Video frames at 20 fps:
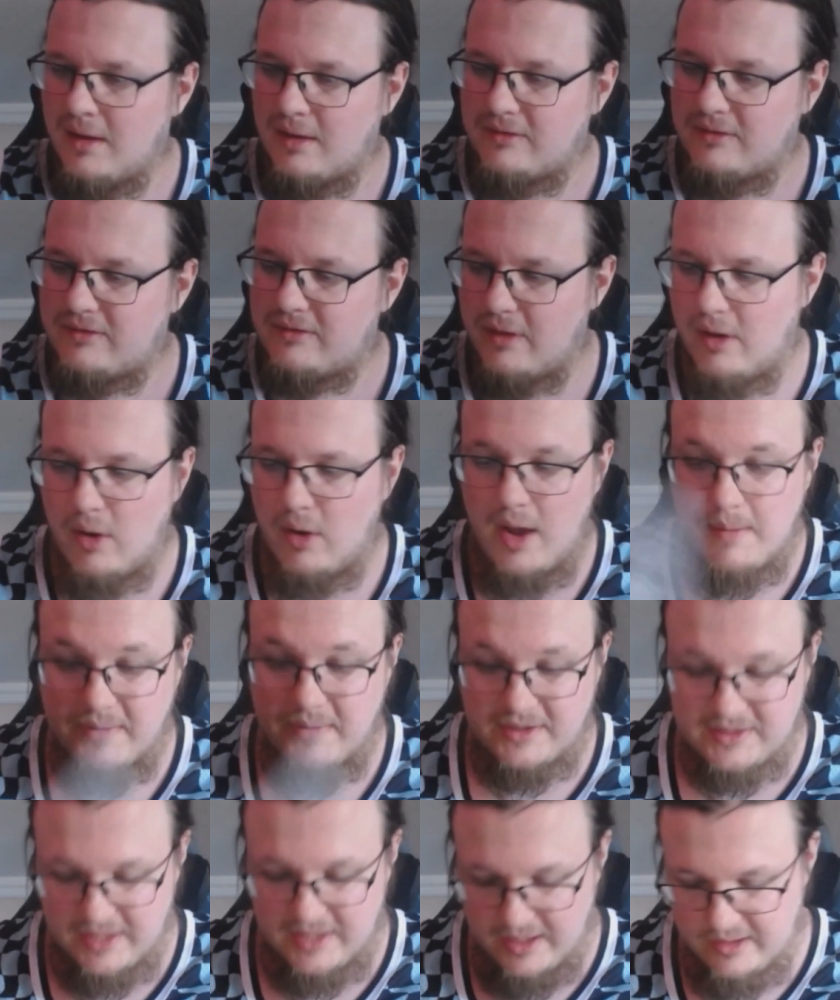So I'm
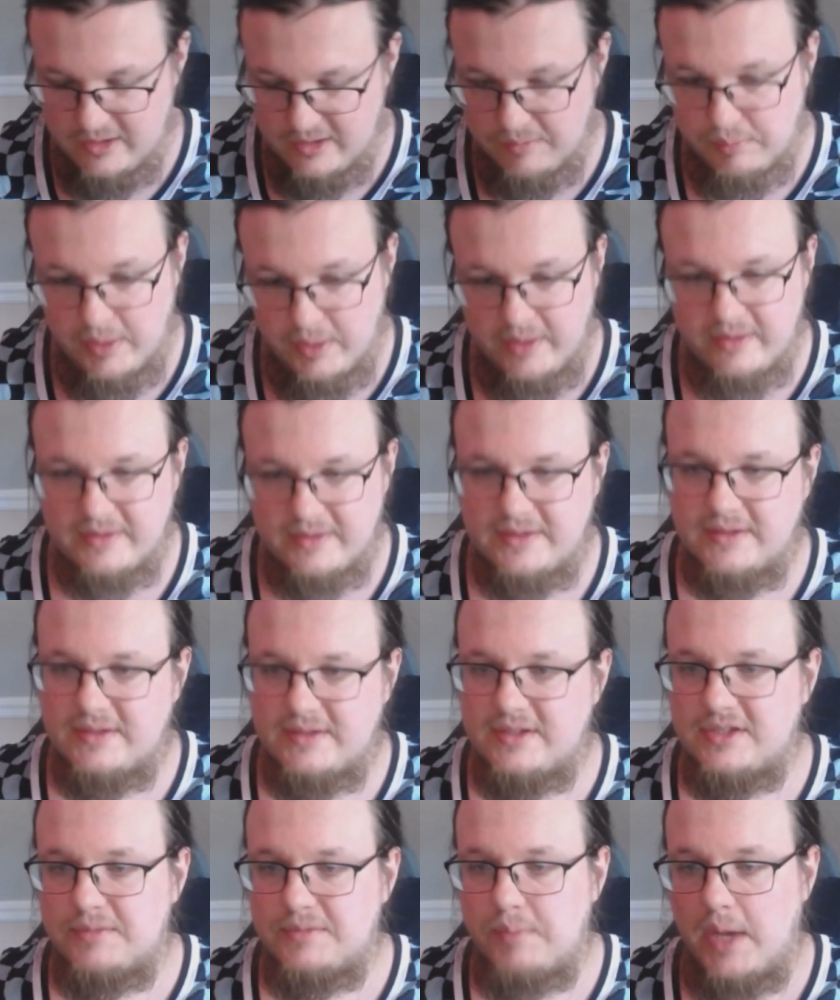excited to play this. This
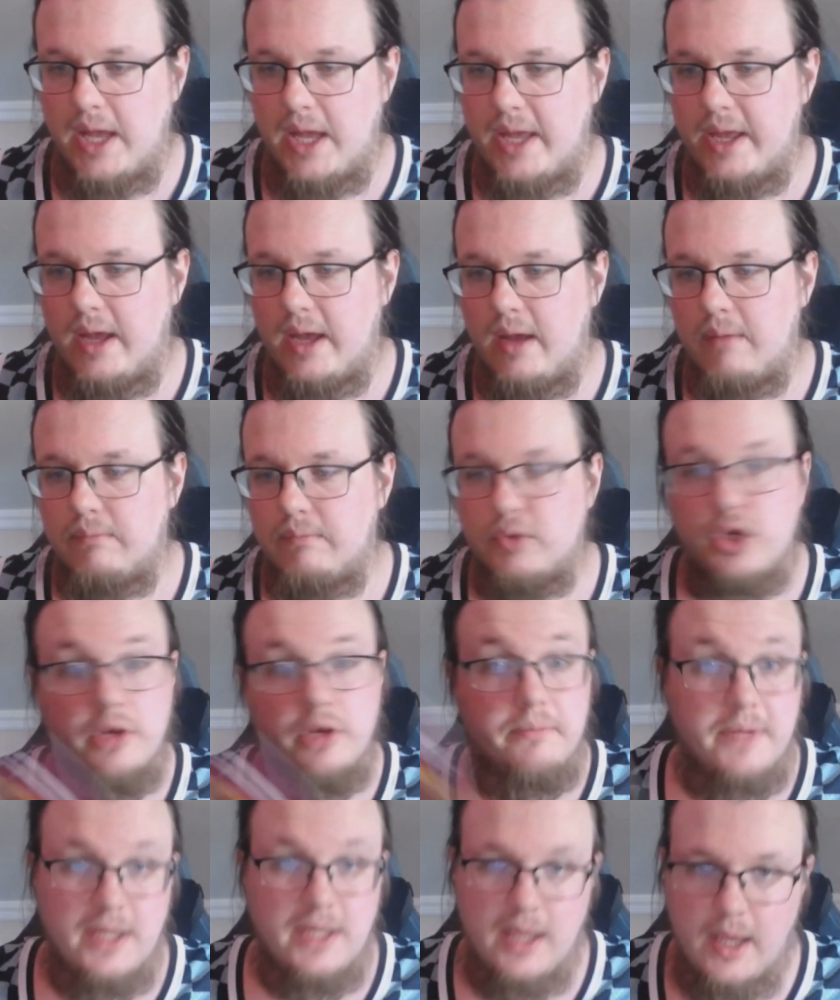is by
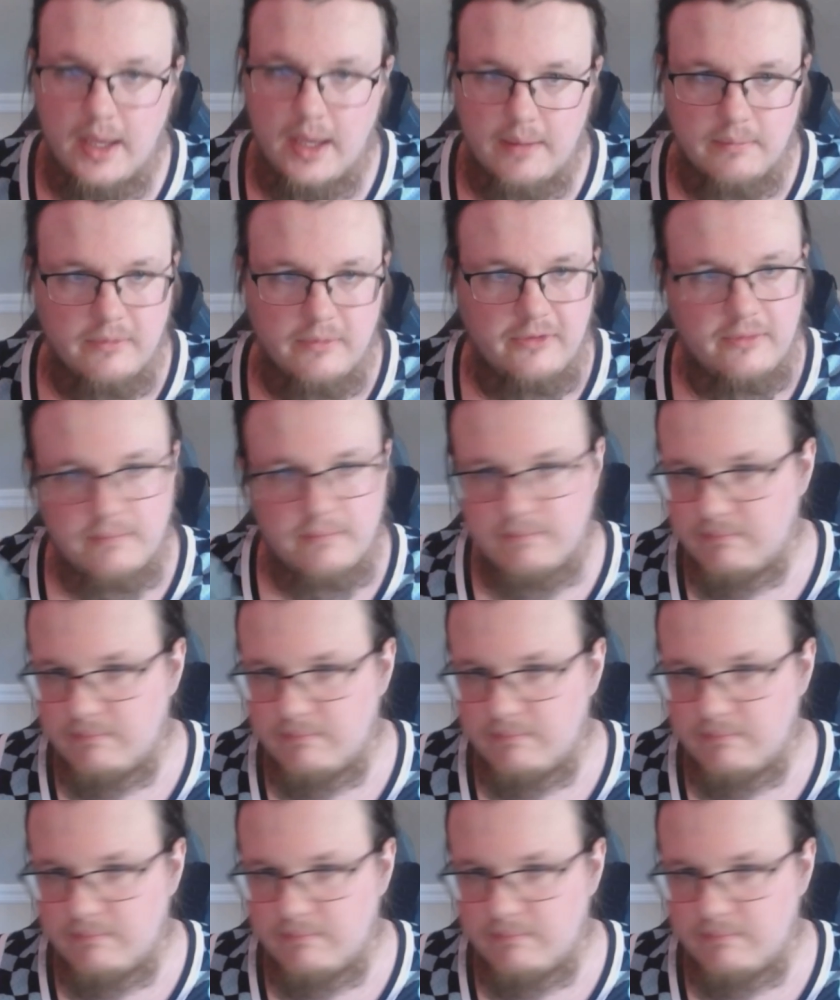Goodman Games.